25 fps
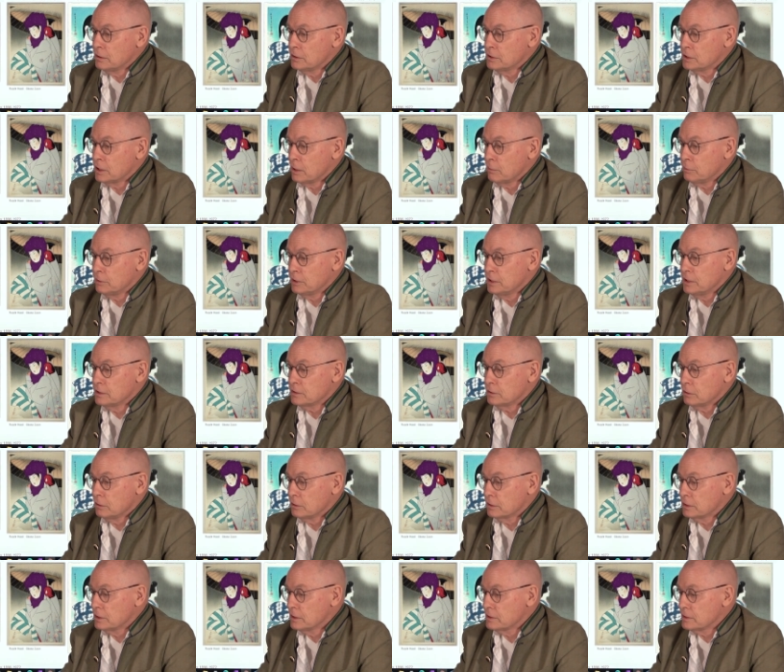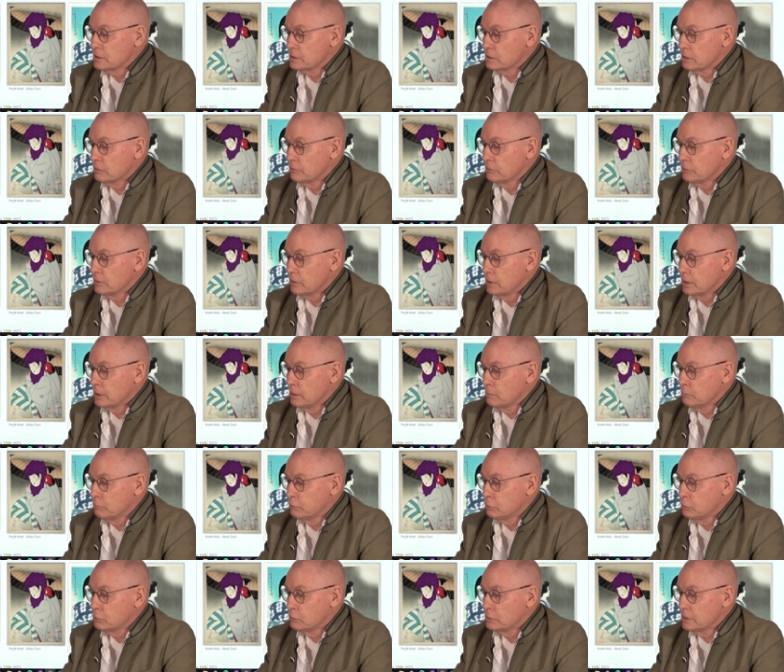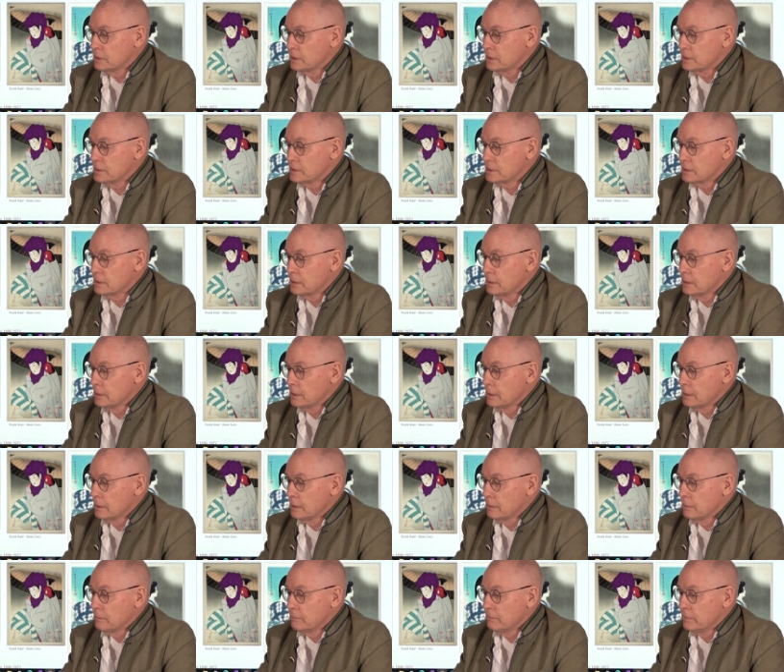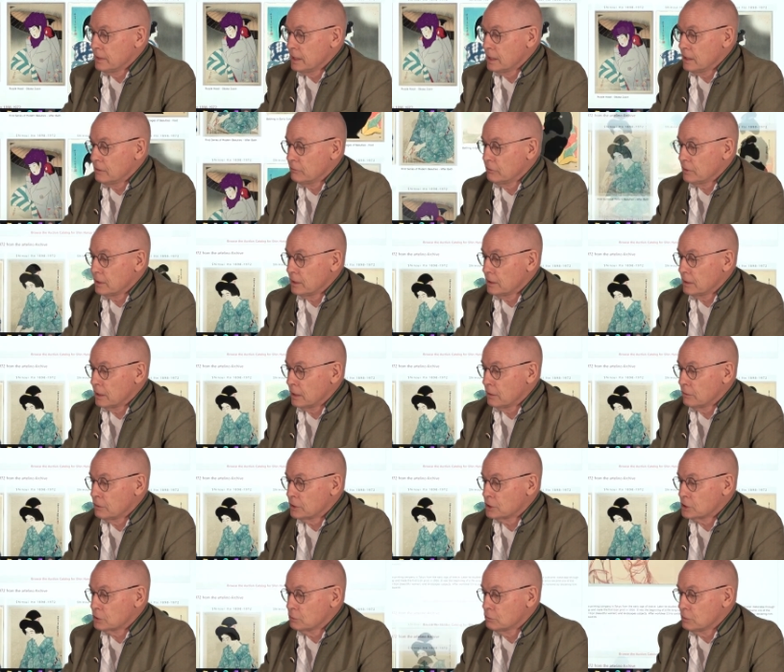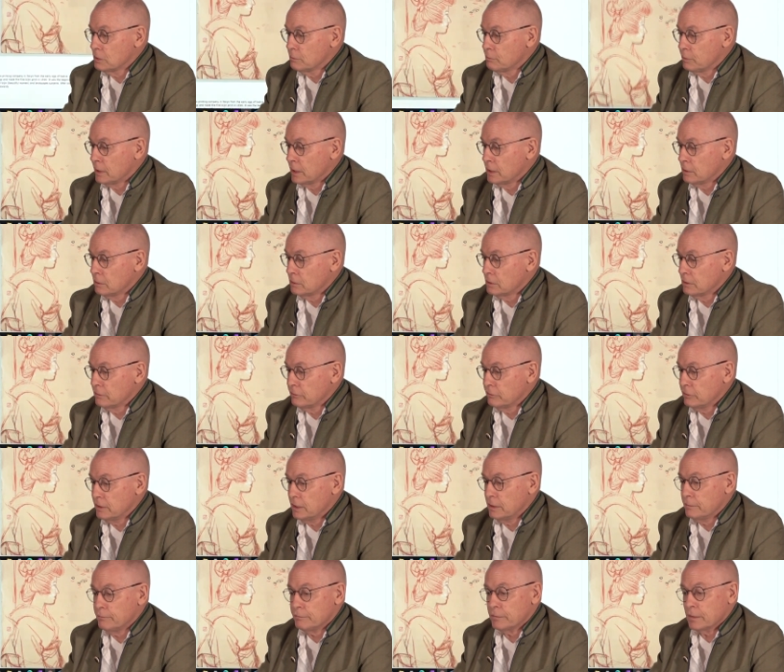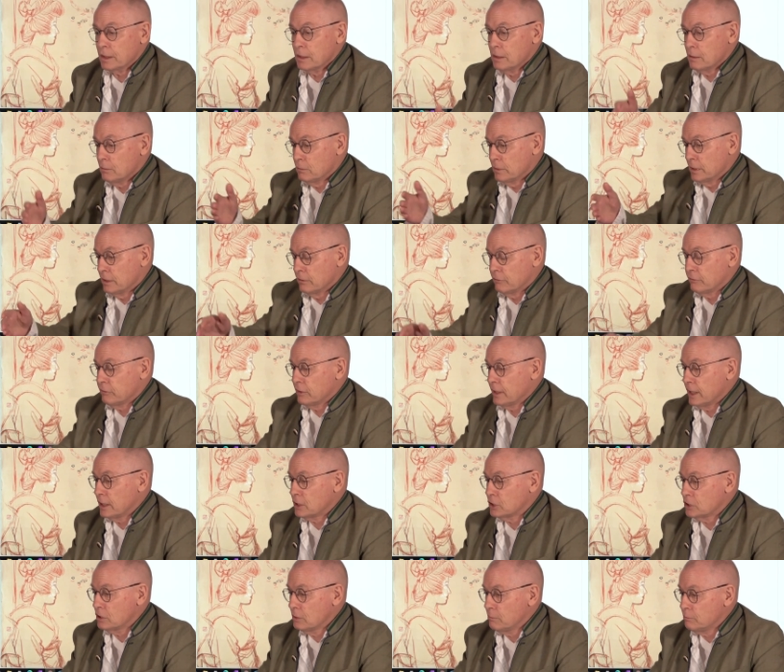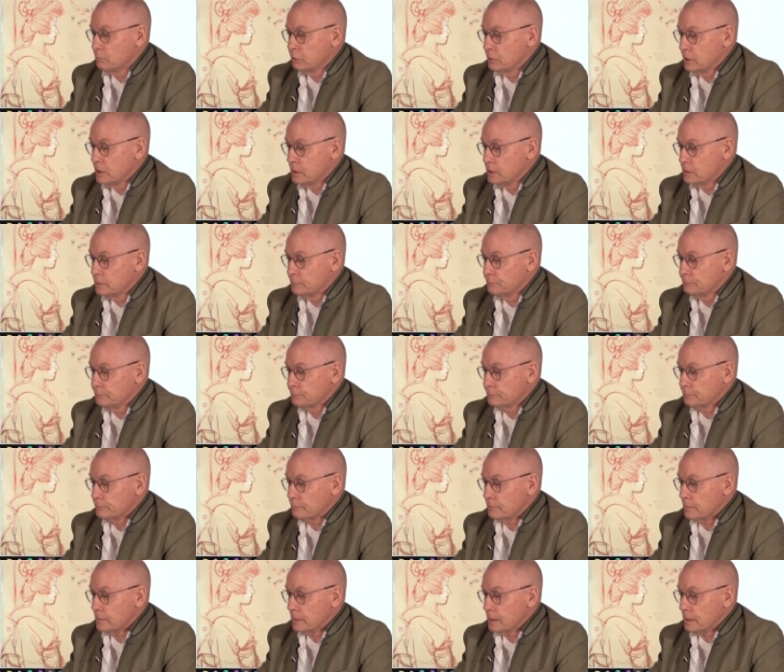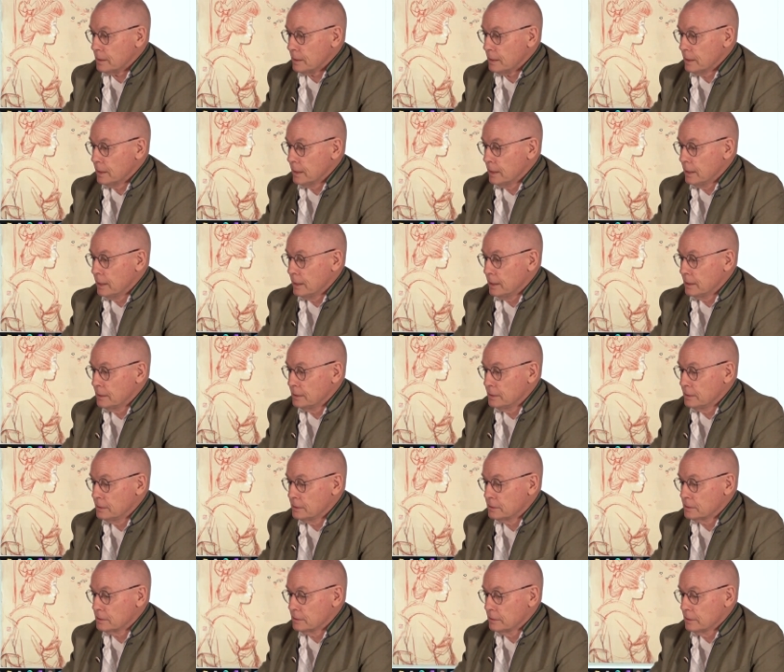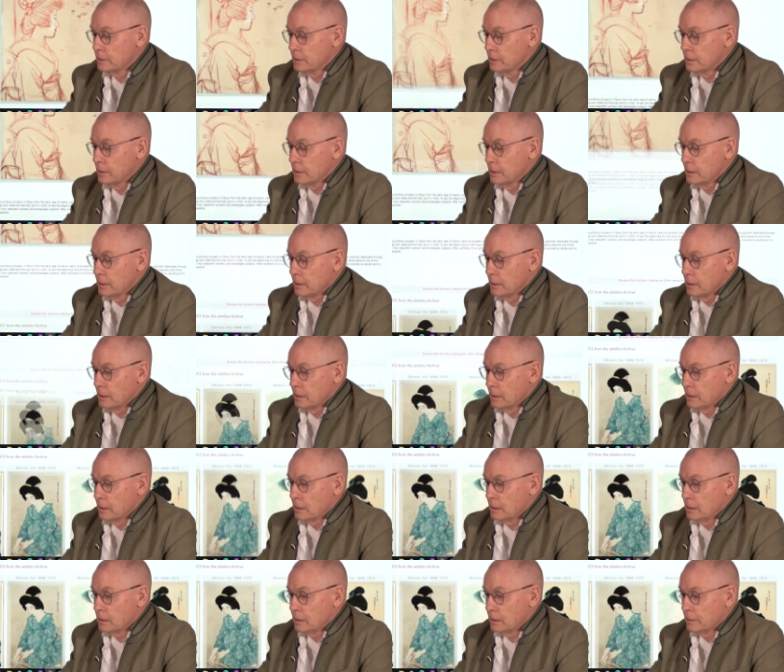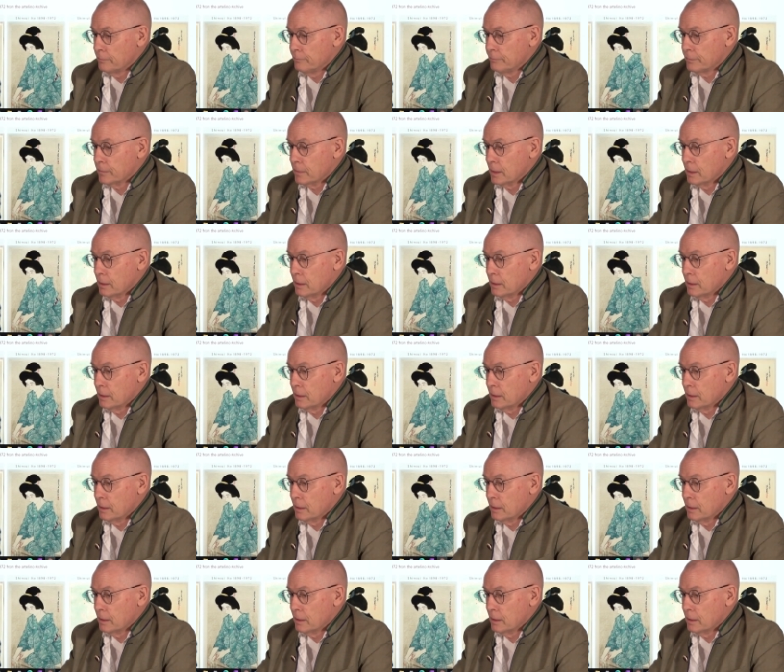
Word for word: Japanese artists of importance. We have our short biography with a flagship print and, um,